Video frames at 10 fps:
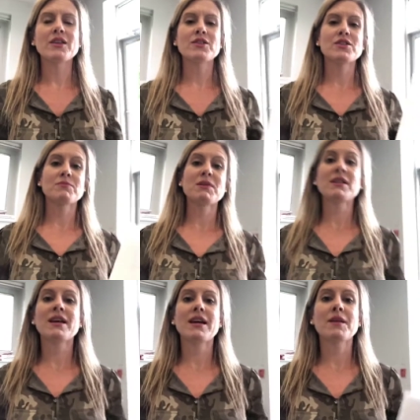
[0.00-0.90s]

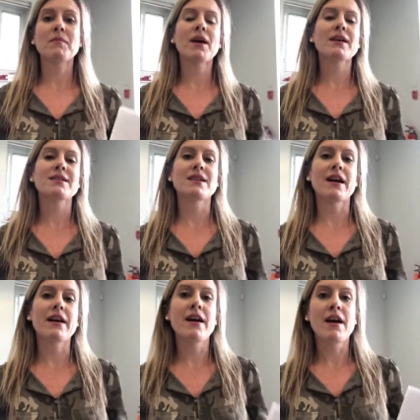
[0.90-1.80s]
Jamila and Marcus and
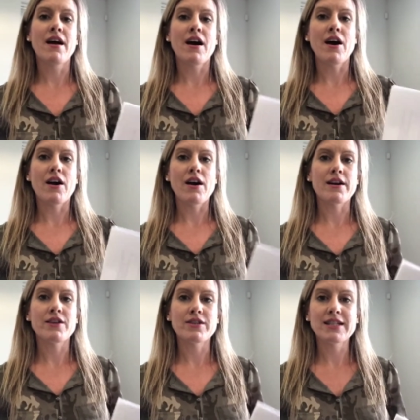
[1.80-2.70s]
I are
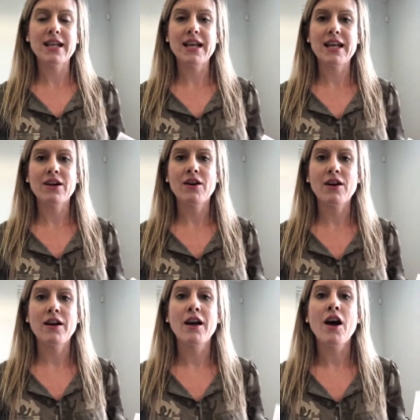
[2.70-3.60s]
here today in
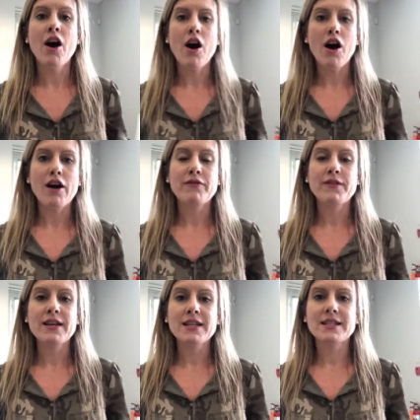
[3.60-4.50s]
our
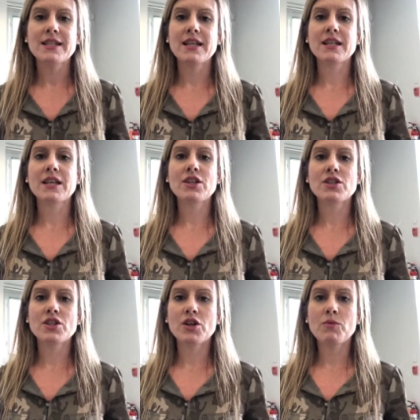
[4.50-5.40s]
office in
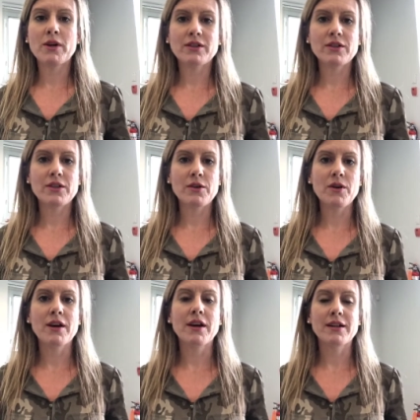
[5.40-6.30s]
Kitchener-Waterloo,
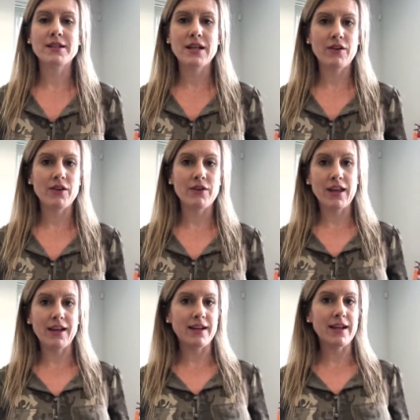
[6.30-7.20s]
Ontario,
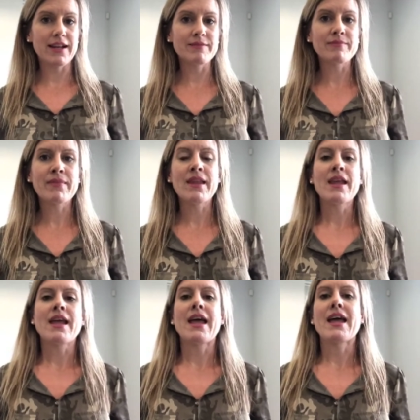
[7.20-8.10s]
Canada.
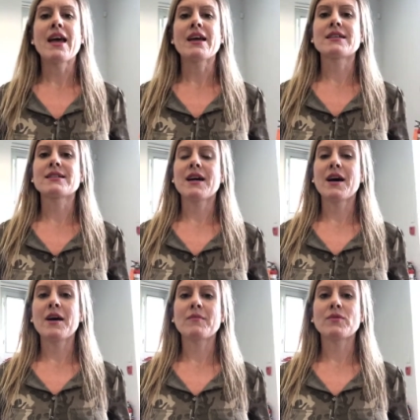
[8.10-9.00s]
And
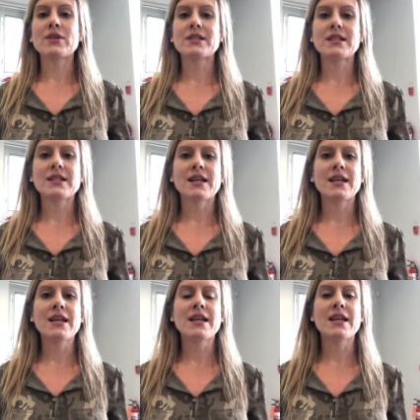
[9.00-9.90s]

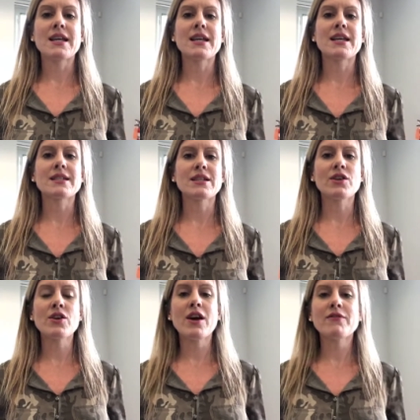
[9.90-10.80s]
Christina is in
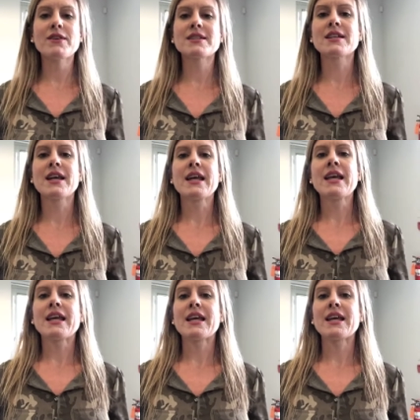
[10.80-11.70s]
her office
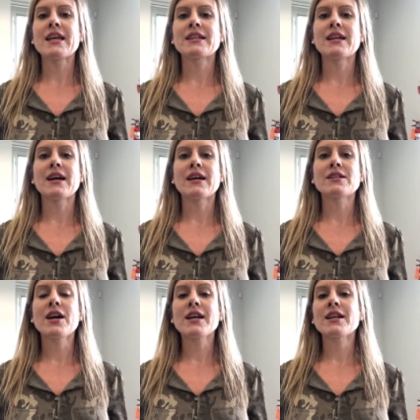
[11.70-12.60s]
in
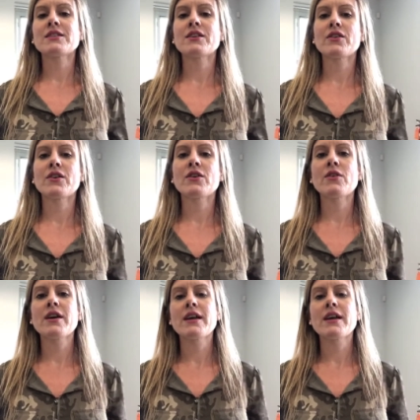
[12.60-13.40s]
tiny Ontario,